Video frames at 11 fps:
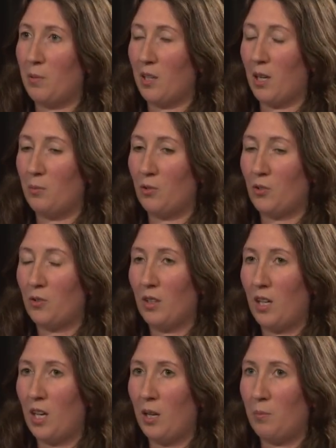becomes
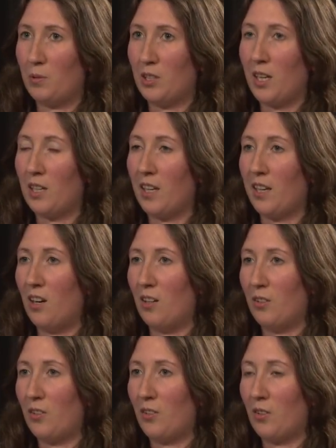particularly
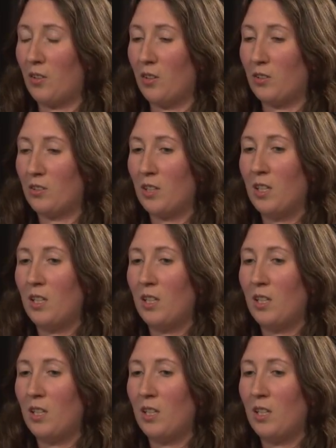enhanced, that